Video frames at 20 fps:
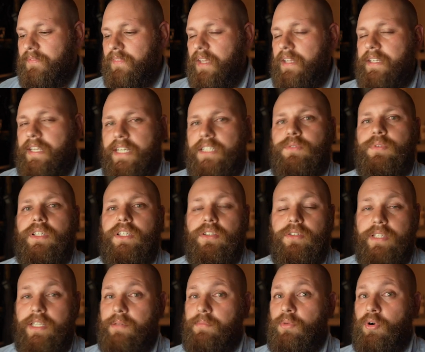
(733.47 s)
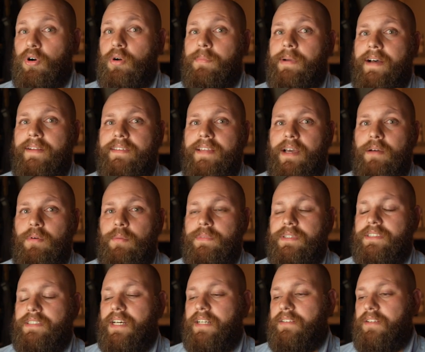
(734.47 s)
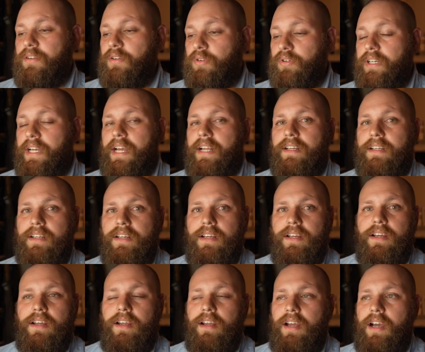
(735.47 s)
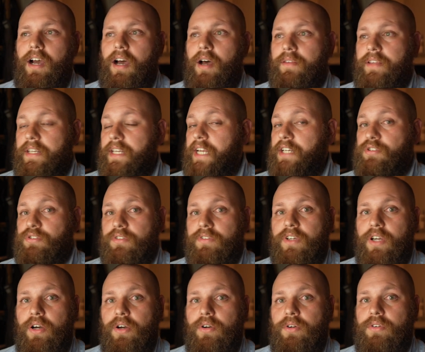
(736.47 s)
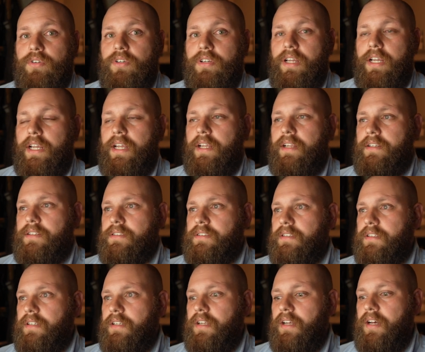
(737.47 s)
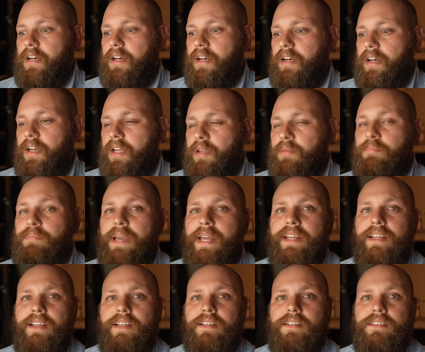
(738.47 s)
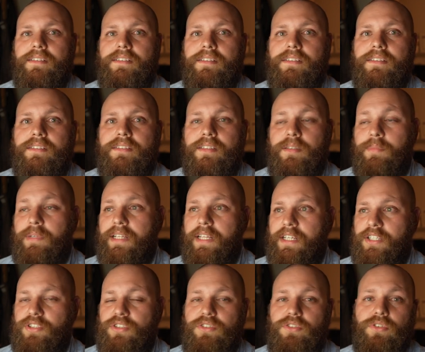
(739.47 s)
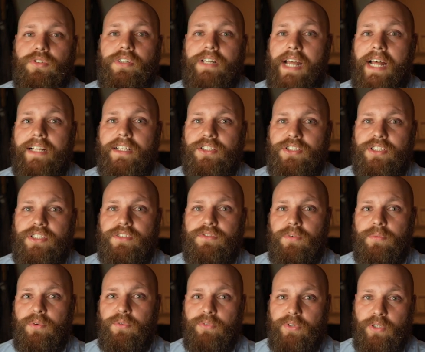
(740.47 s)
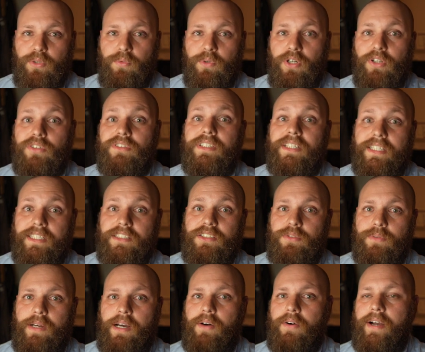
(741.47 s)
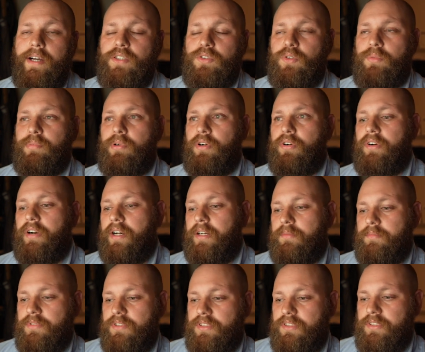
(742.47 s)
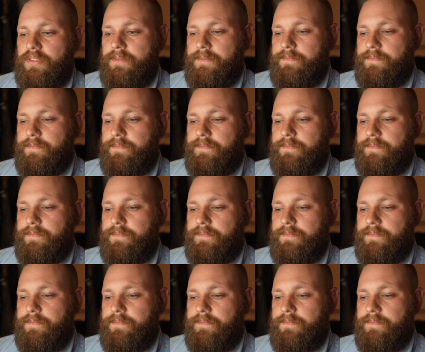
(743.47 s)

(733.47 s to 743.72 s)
And next week you'll hear more about that when we start to look at the nature of code and embedding simulations or analogies from the real world into our actual programs.